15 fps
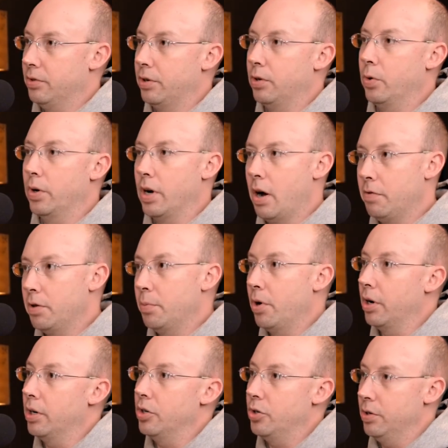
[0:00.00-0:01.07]
are going off the
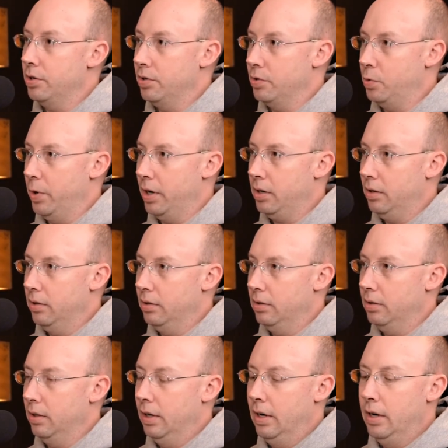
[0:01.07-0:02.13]
market just as quick.
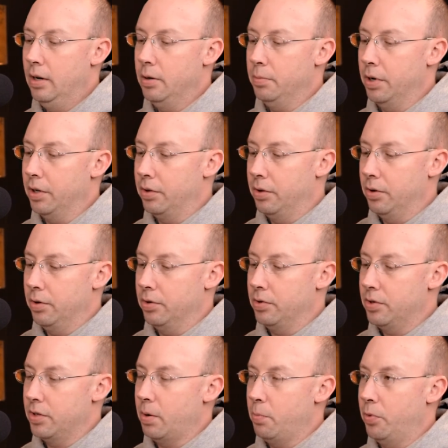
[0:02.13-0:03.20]
But there's
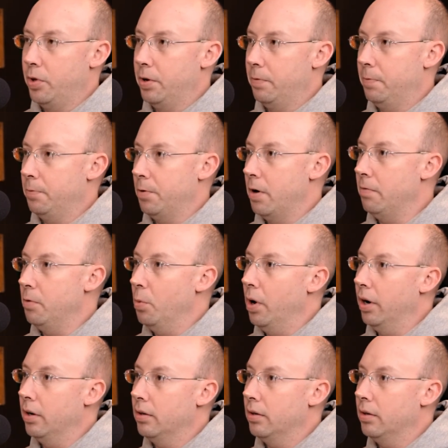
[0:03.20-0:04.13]
something for everyone.